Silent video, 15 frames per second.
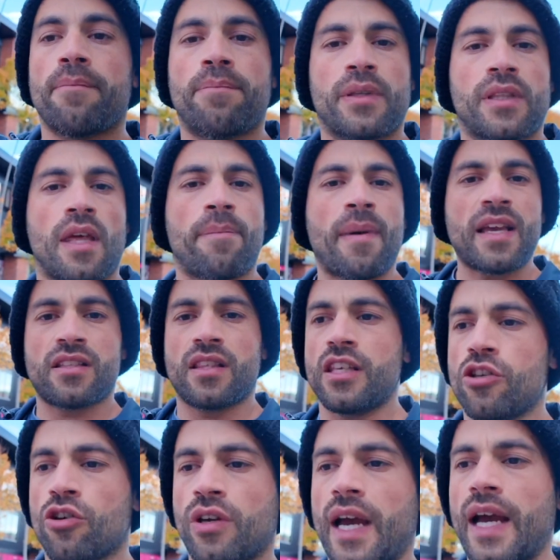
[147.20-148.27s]
But the best thing
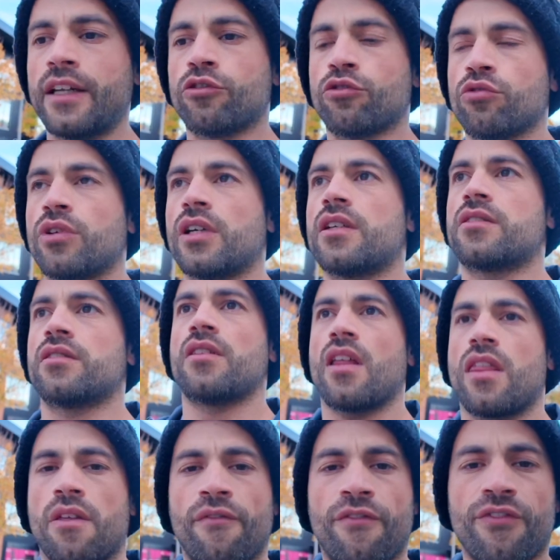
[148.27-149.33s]
you can do is, the
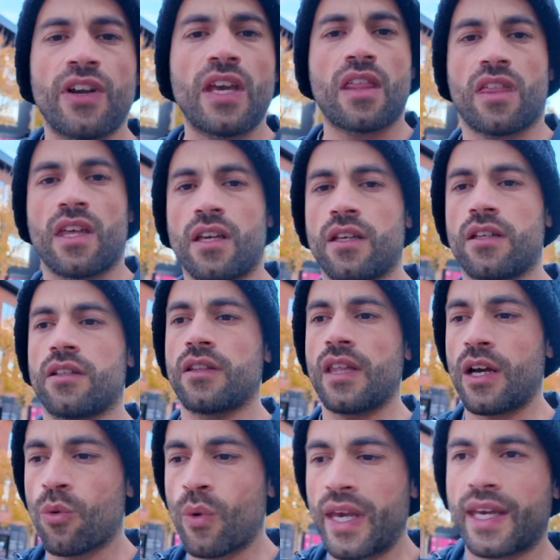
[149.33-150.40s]
free thing
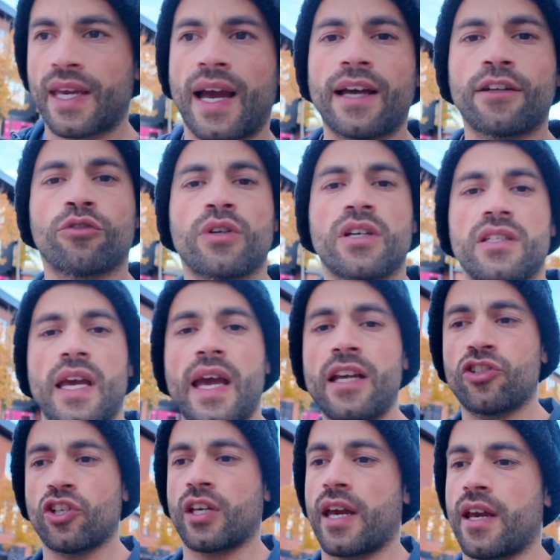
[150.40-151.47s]
that we can do is
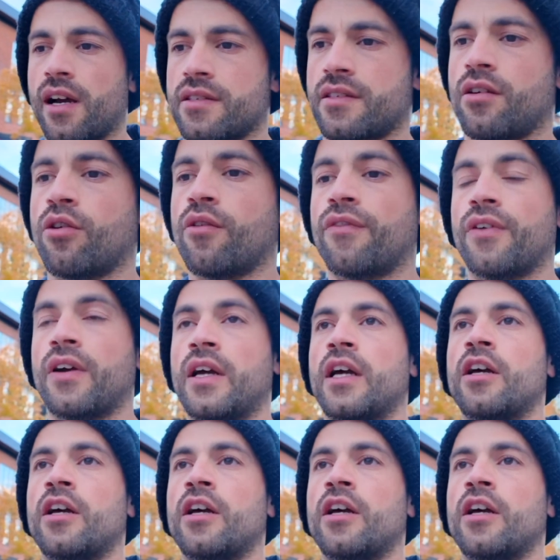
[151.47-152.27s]
educate ourselves